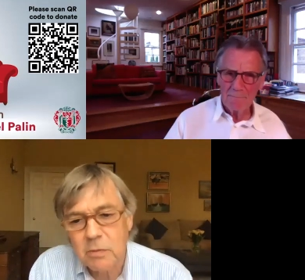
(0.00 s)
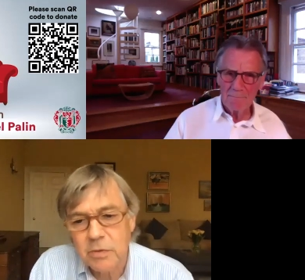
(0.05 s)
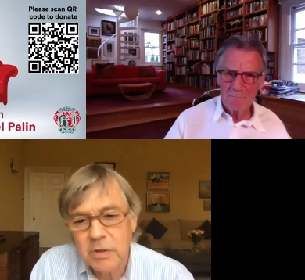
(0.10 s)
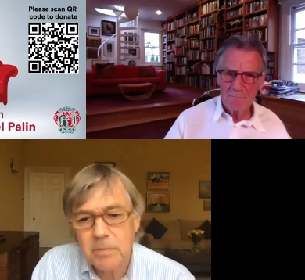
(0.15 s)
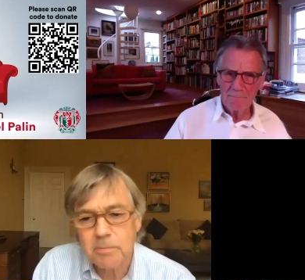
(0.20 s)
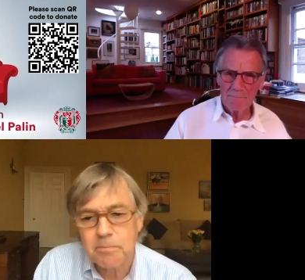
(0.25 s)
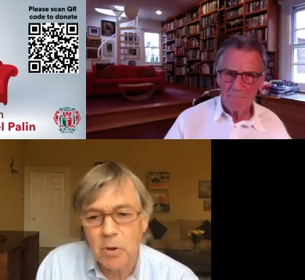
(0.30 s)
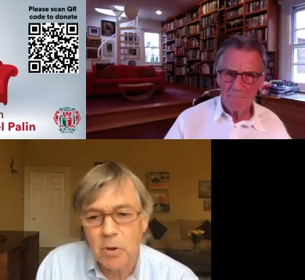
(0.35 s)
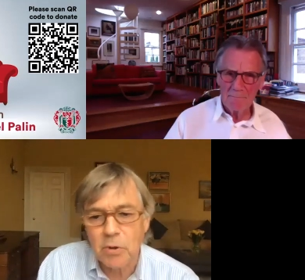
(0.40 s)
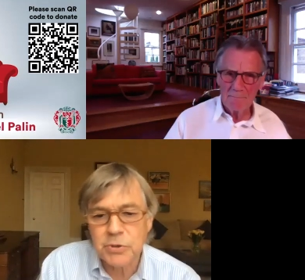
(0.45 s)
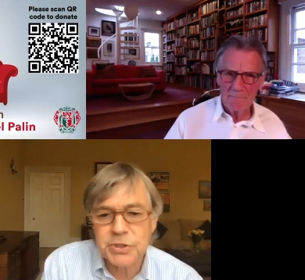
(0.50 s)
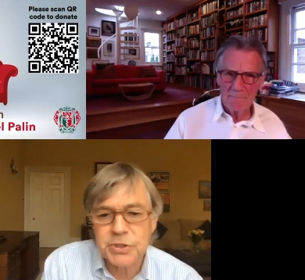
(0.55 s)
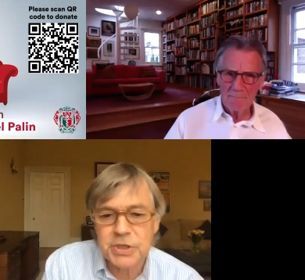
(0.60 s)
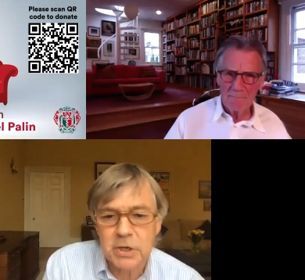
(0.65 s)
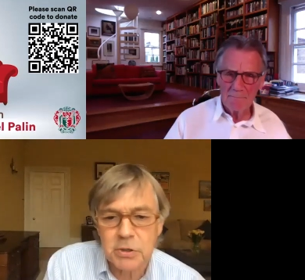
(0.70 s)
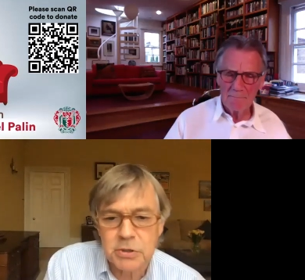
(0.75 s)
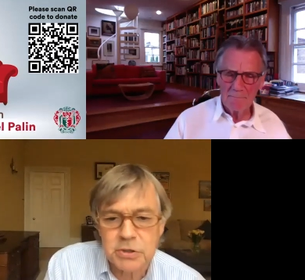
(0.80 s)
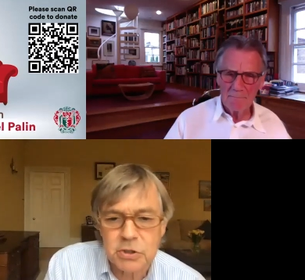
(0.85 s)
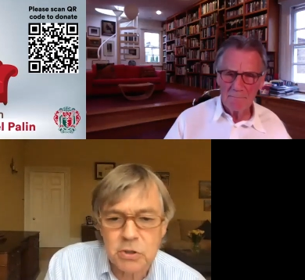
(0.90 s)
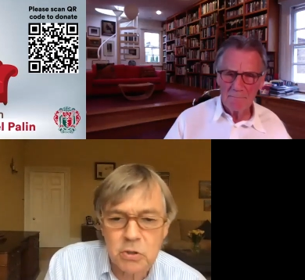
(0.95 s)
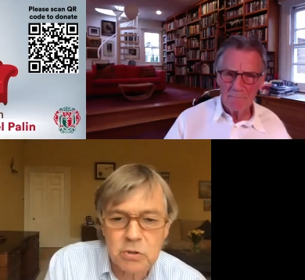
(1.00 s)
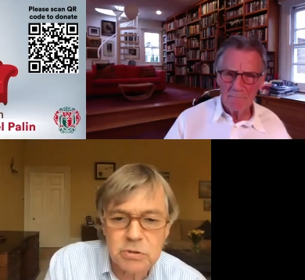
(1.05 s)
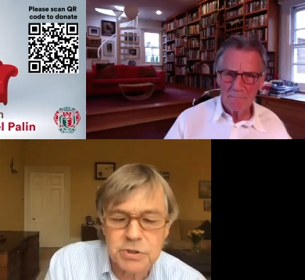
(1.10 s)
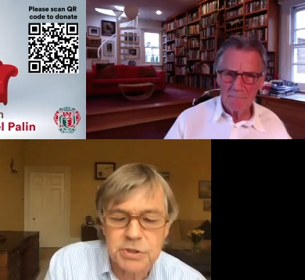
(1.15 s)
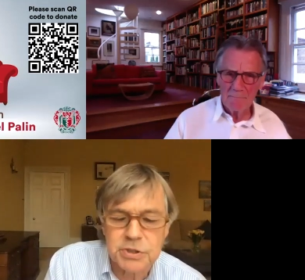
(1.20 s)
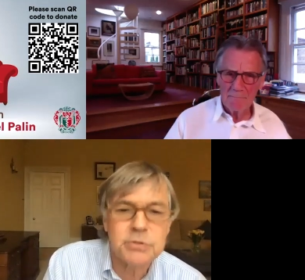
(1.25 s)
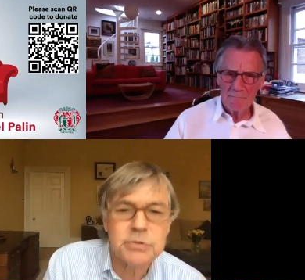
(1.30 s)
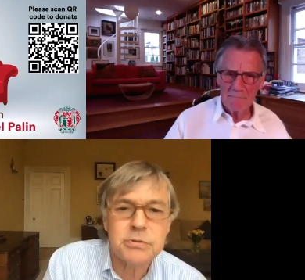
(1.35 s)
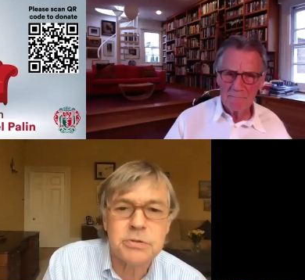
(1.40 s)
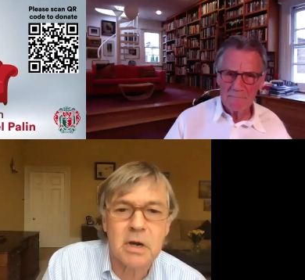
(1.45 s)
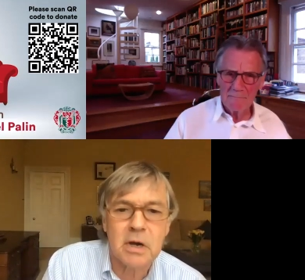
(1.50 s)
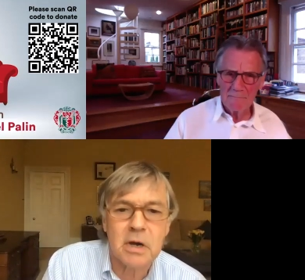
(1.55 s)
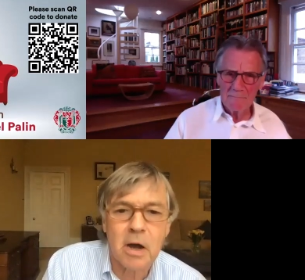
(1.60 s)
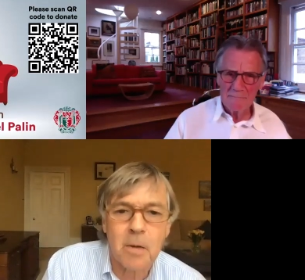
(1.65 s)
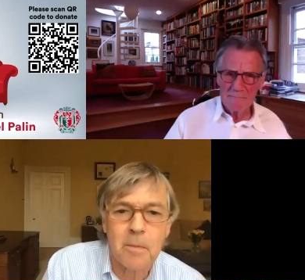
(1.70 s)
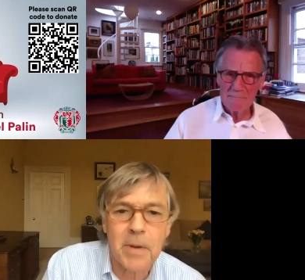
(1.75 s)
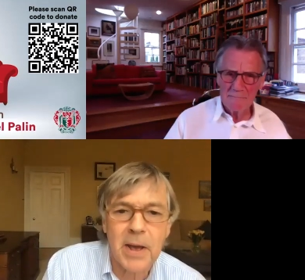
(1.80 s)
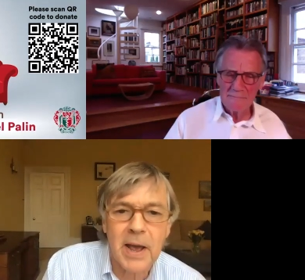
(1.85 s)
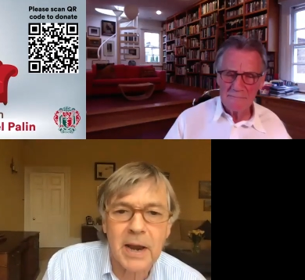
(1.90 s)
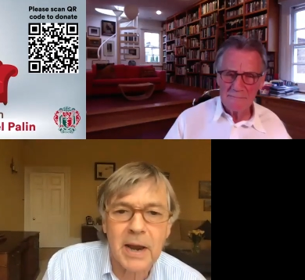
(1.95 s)
Speaker 1: with the Bonzo Dog Doodah
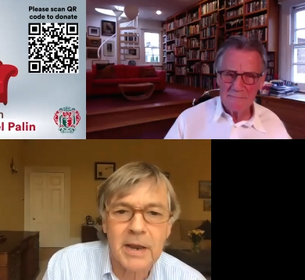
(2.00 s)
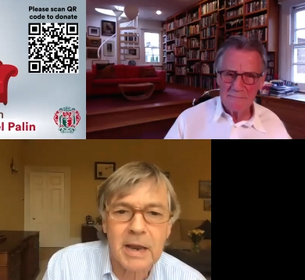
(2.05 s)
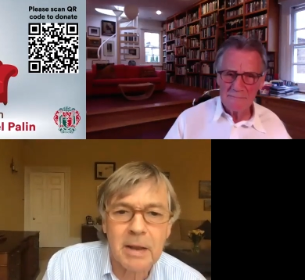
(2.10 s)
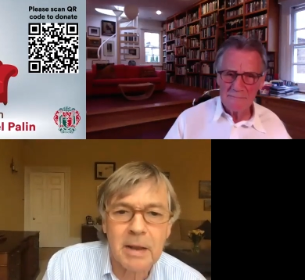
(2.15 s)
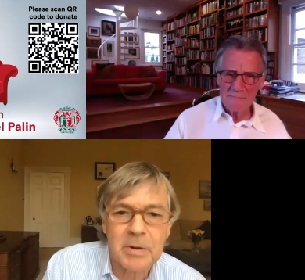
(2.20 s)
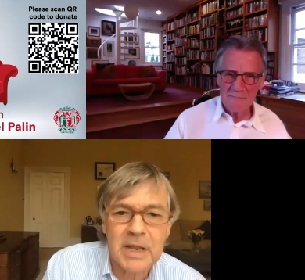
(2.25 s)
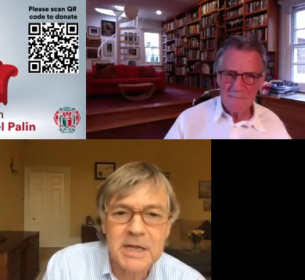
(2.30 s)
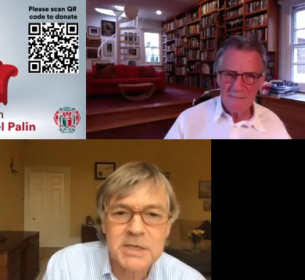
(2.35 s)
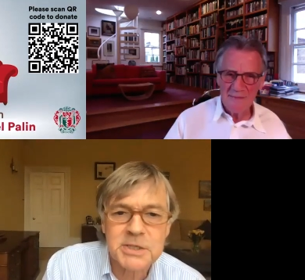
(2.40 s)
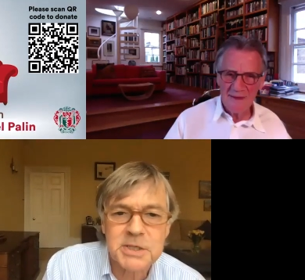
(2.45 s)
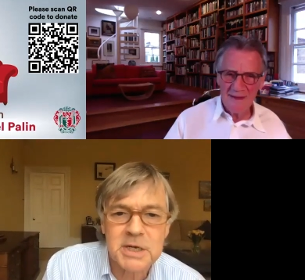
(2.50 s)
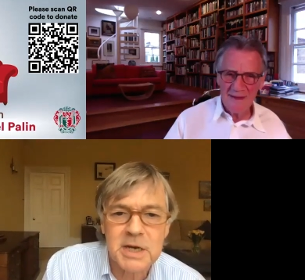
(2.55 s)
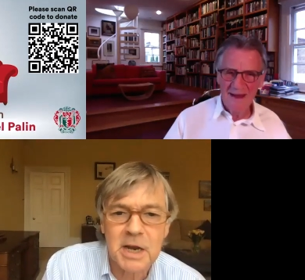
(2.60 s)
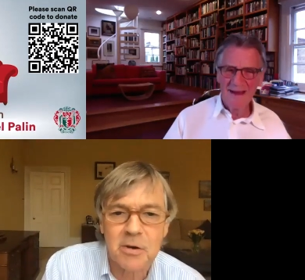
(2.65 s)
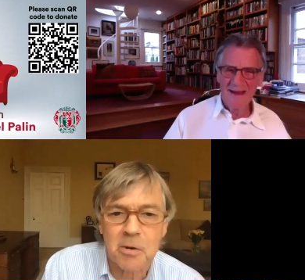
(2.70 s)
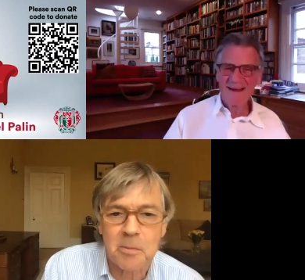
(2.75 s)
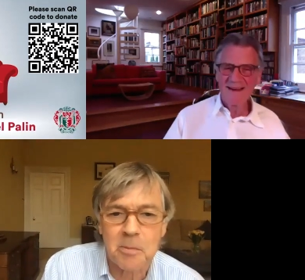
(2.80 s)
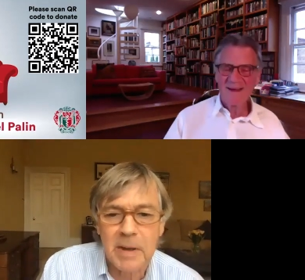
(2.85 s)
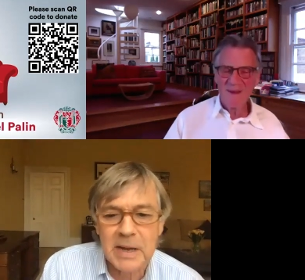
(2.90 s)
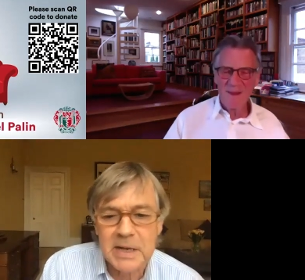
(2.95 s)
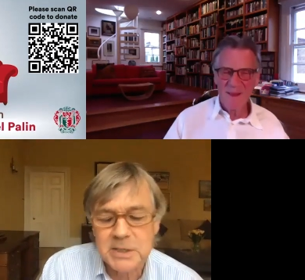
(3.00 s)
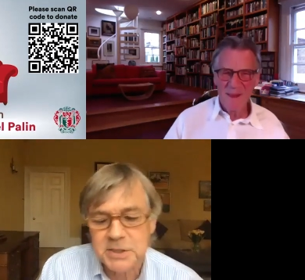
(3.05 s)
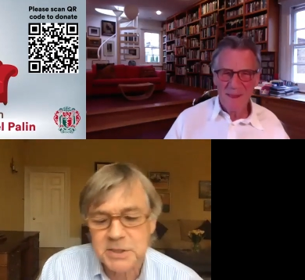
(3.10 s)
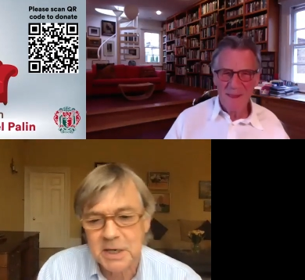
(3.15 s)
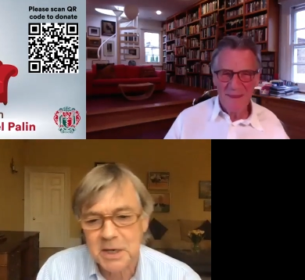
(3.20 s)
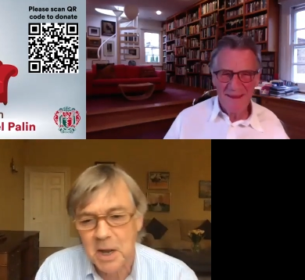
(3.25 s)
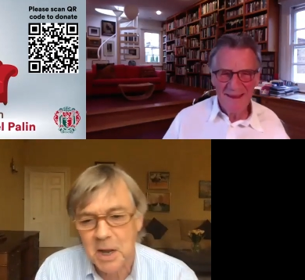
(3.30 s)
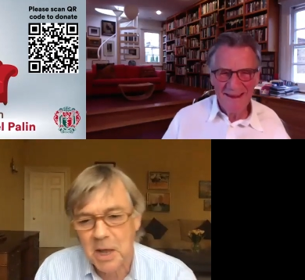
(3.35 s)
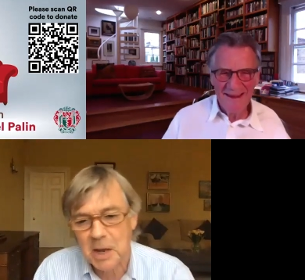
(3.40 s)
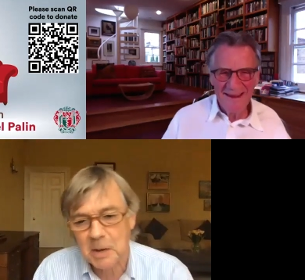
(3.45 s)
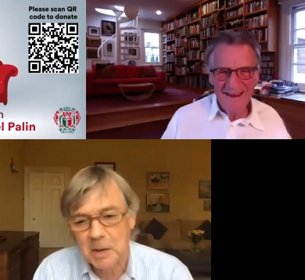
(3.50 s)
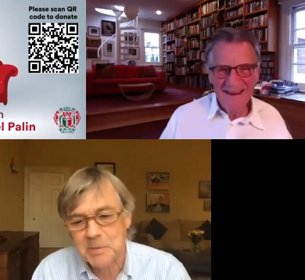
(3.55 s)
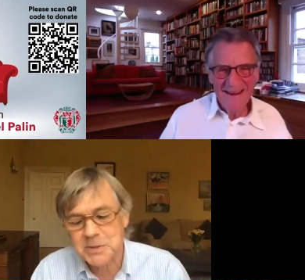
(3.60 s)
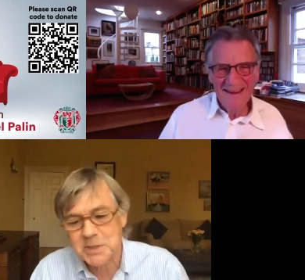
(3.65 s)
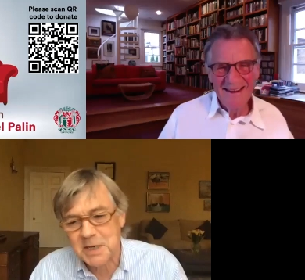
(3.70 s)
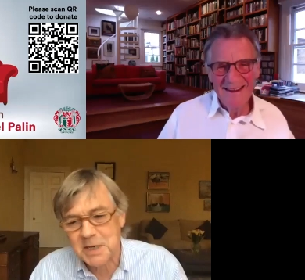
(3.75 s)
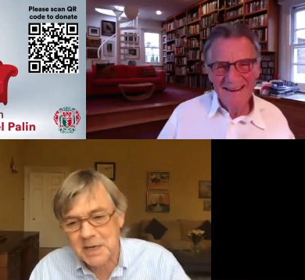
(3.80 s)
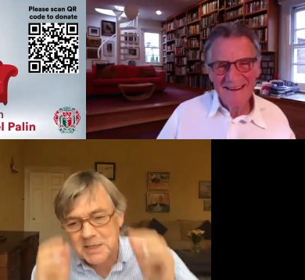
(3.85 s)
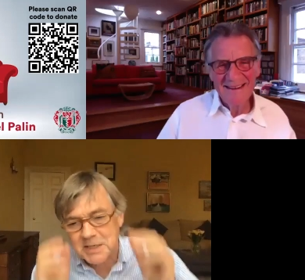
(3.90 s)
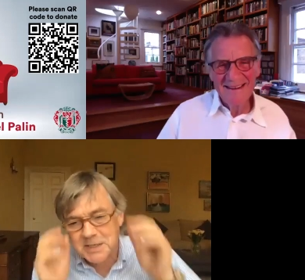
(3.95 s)
Band? I mean, that's another amazing name, isn't it?
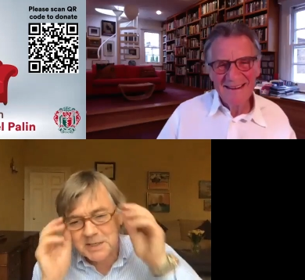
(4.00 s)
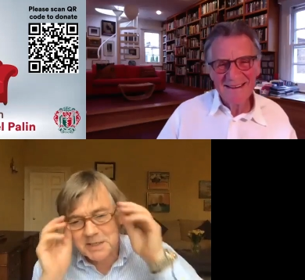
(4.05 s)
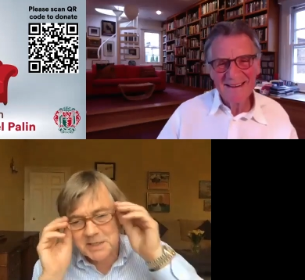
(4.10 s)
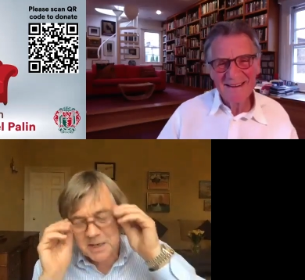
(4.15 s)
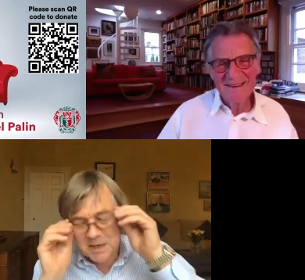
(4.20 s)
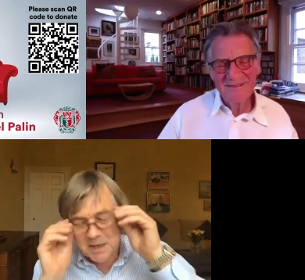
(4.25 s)
Yeah. So,